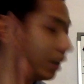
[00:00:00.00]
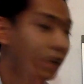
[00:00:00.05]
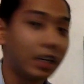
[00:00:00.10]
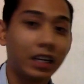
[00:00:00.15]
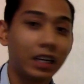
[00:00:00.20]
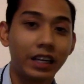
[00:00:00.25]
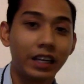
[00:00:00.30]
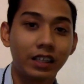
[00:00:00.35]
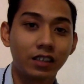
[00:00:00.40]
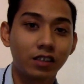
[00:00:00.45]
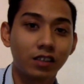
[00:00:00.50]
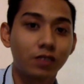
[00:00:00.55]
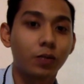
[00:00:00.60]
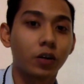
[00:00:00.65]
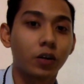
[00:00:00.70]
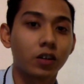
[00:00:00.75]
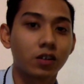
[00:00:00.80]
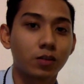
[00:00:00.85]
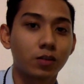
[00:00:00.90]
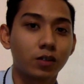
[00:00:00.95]
Latest
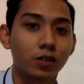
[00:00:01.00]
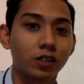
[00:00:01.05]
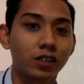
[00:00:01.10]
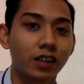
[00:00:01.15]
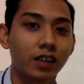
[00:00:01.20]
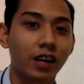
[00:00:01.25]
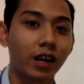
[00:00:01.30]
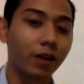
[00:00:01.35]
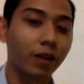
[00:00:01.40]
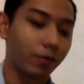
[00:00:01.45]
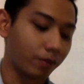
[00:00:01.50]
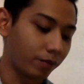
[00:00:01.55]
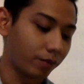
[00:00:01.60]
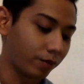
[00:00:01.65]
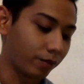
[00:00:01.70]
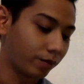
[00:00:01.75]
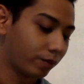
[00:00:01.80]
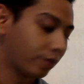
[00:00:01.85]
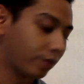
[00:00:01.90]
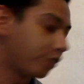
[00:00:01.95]
possible time.
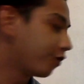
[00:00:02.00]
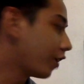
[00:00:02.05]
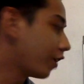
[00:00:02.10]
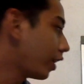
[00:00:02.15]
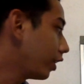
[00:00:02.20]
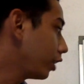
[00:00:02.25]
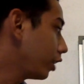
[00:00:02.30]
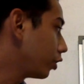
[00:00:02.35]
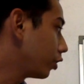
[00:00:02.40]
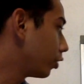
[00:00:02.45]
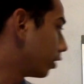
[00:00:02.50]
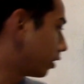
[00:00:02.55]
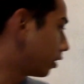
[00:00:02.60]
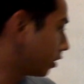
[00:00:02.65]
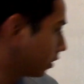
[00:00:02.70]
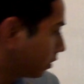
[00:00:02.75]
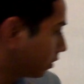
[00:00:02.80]
Very good.